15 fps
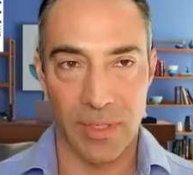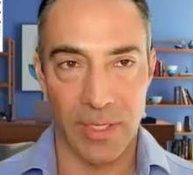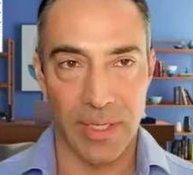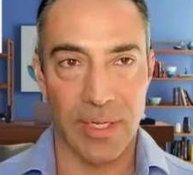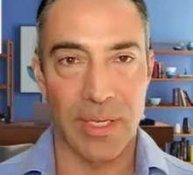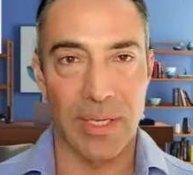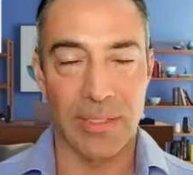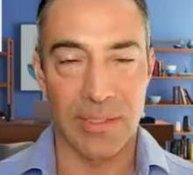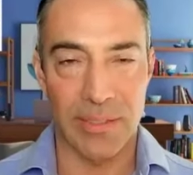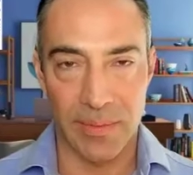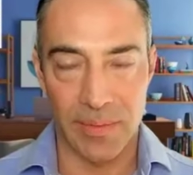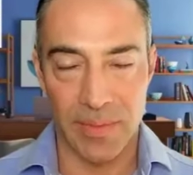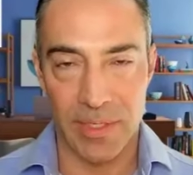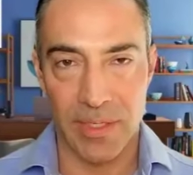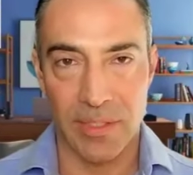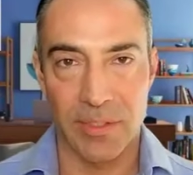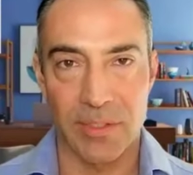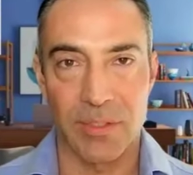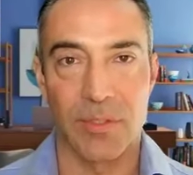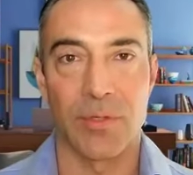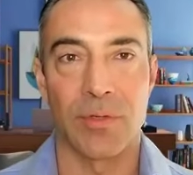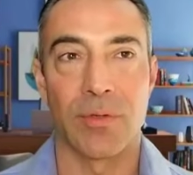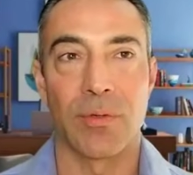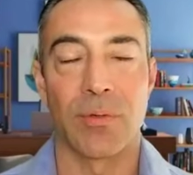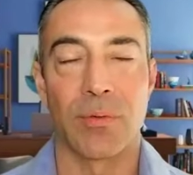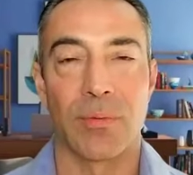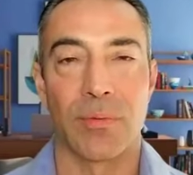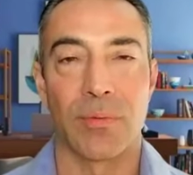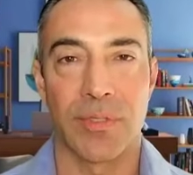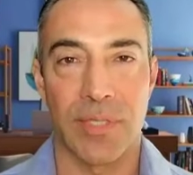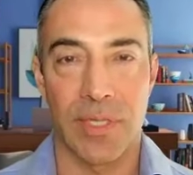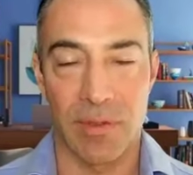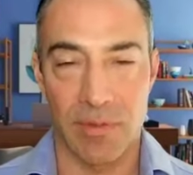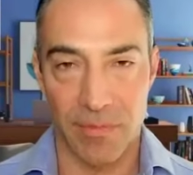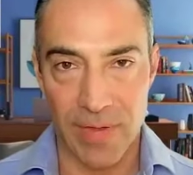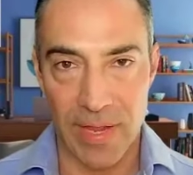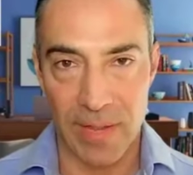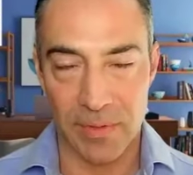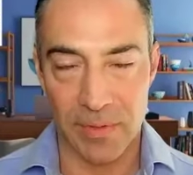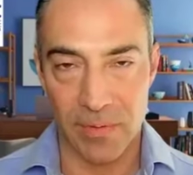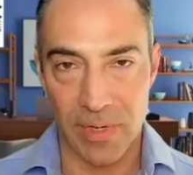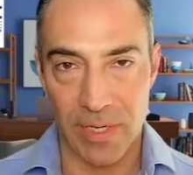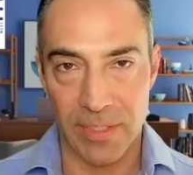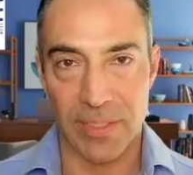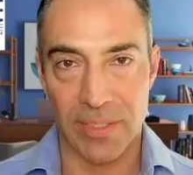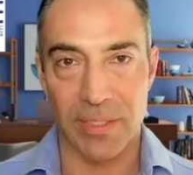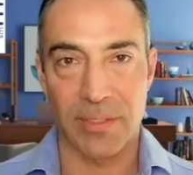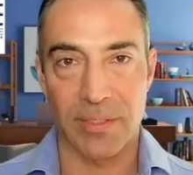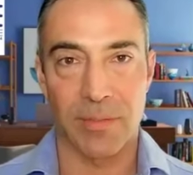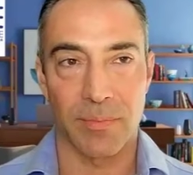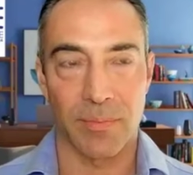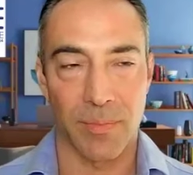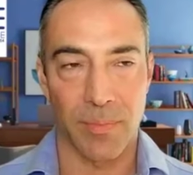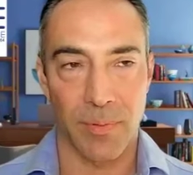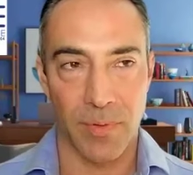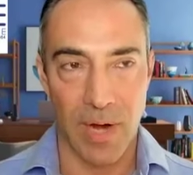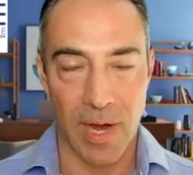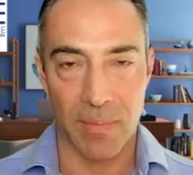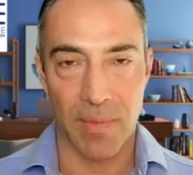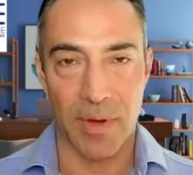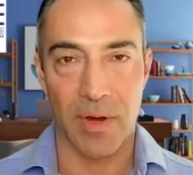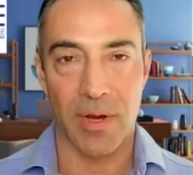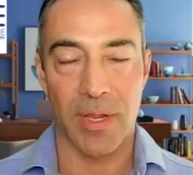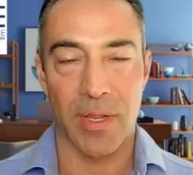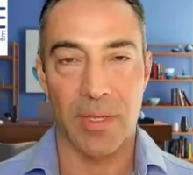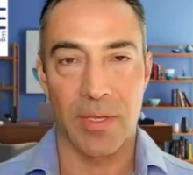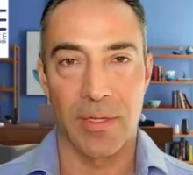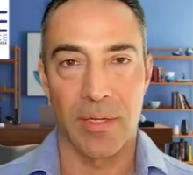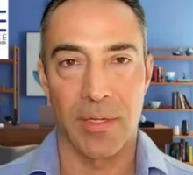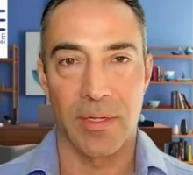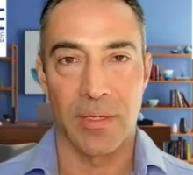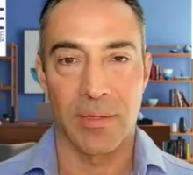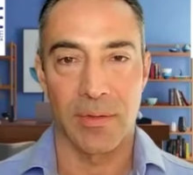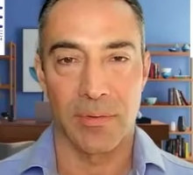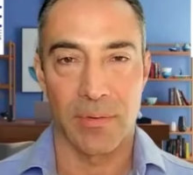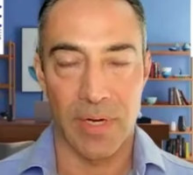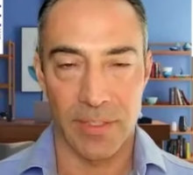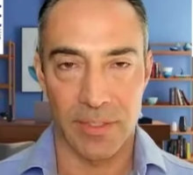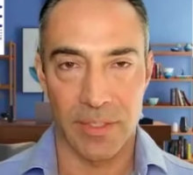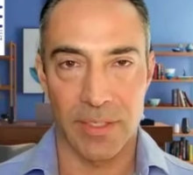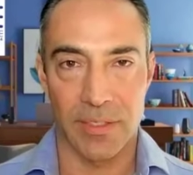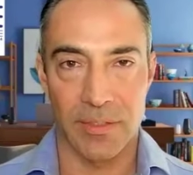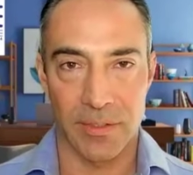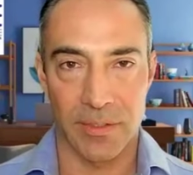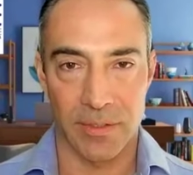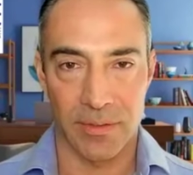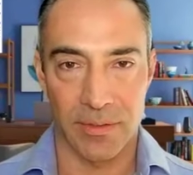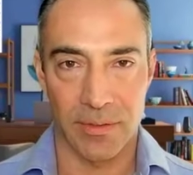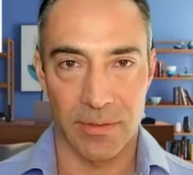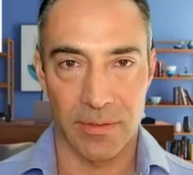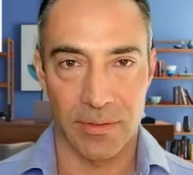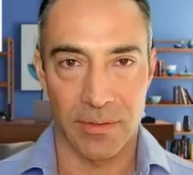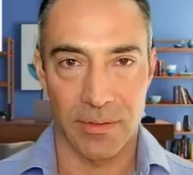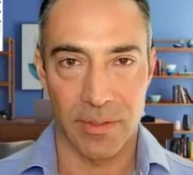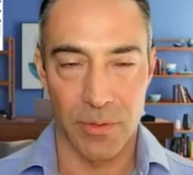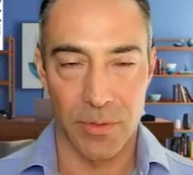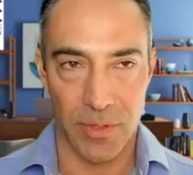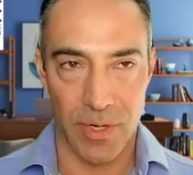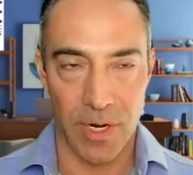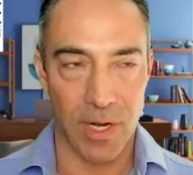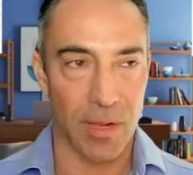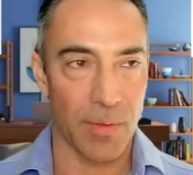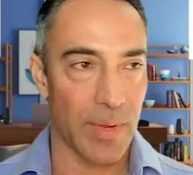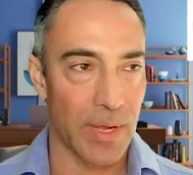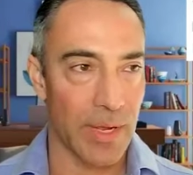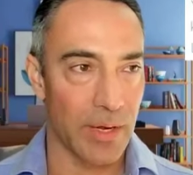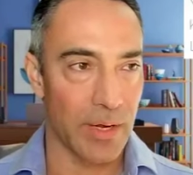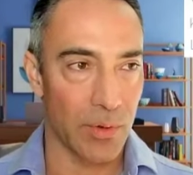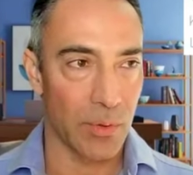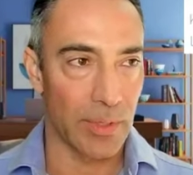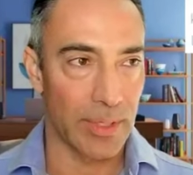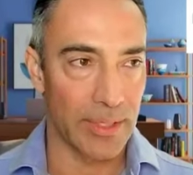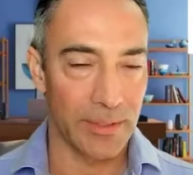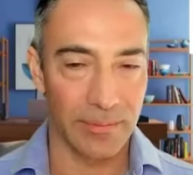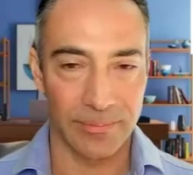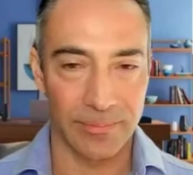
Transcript: It is limited to single family residence, primary residence, owner occupied only.